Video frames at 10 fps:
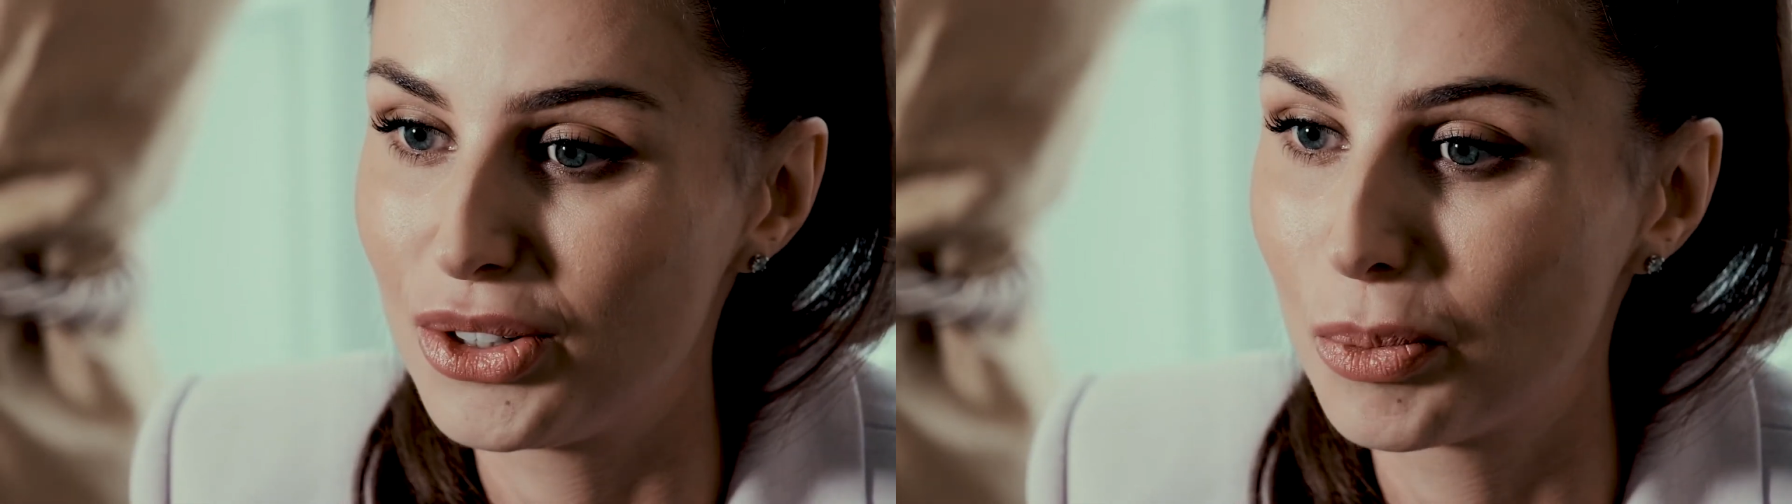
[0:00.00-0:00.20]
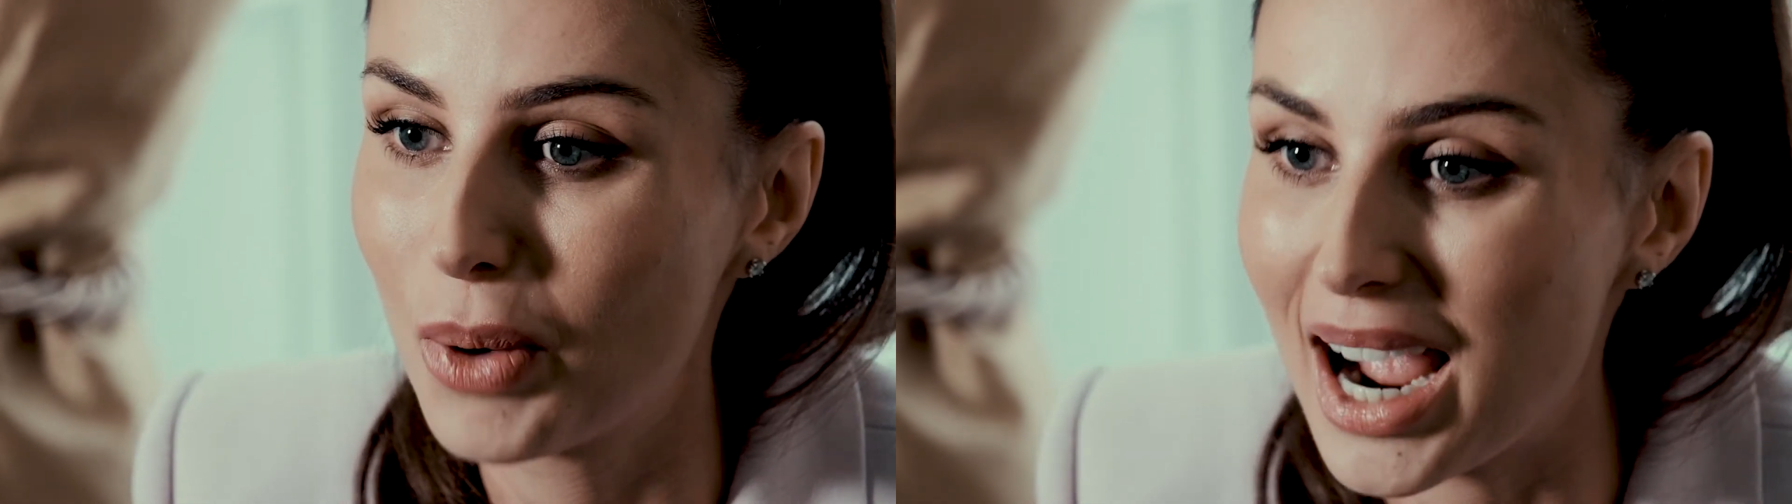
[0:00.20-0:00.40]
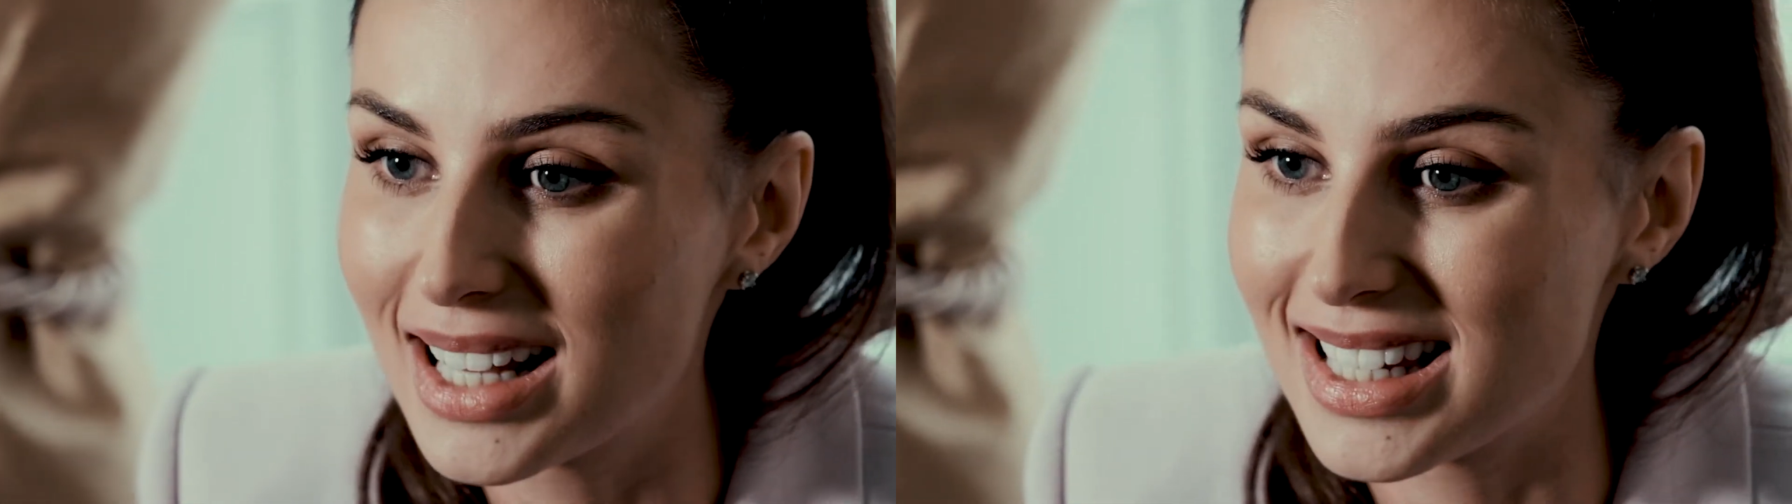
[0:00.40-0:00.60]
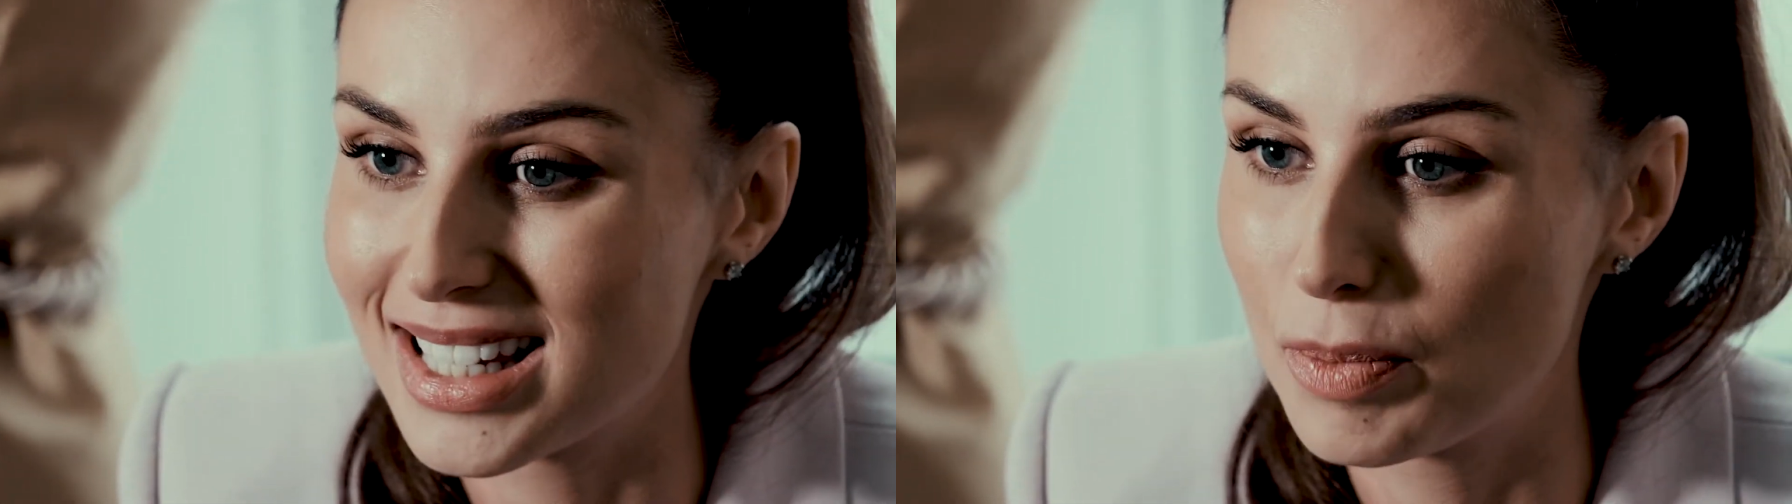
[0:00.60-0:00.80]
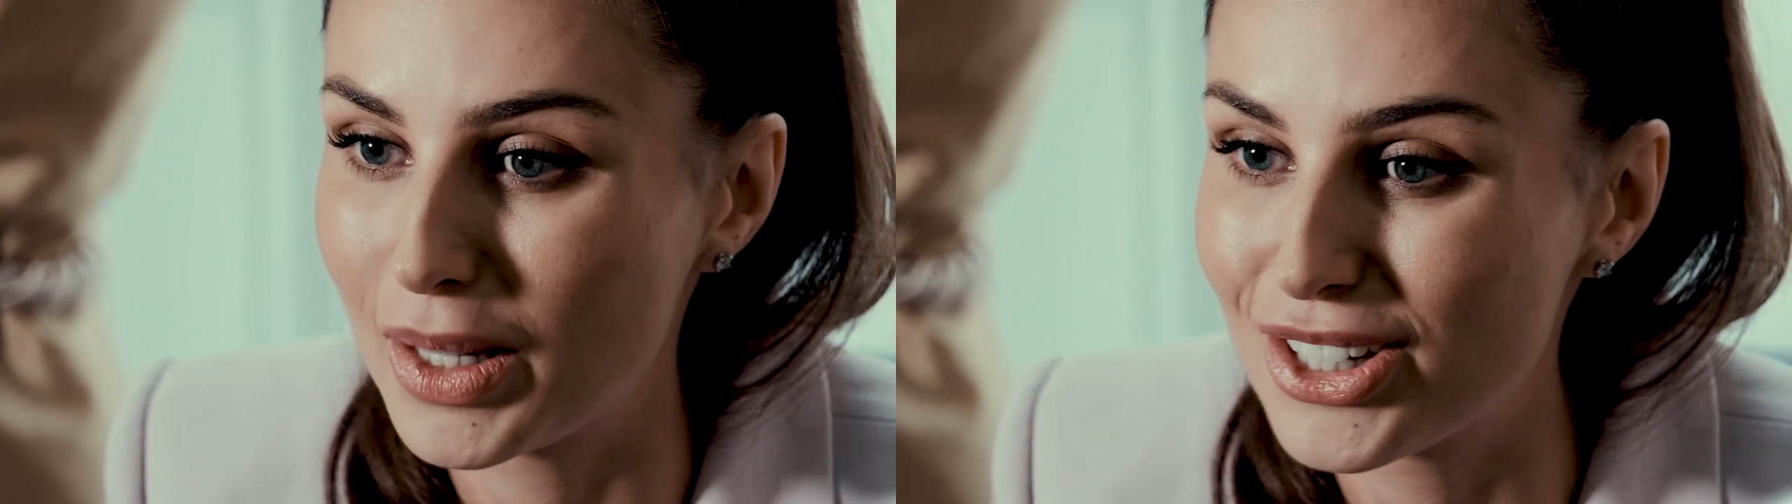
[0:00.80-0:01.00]
your
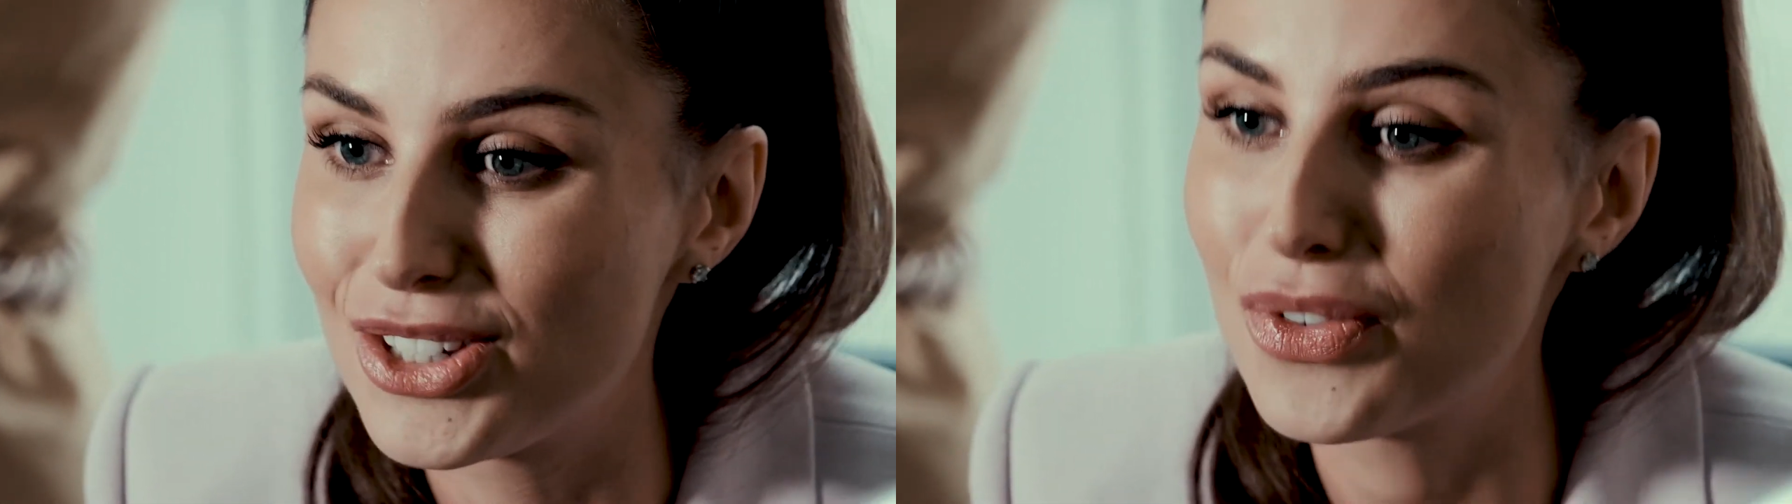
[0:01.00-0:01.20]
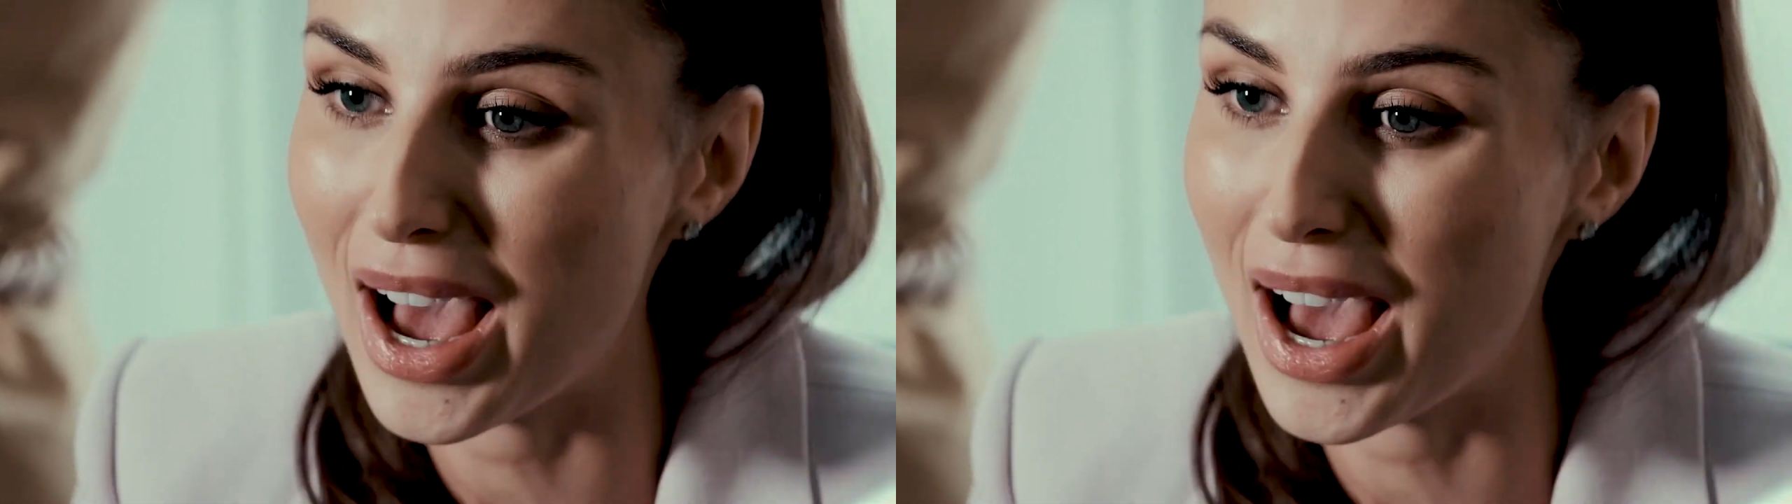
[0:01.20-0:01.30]
practice because you've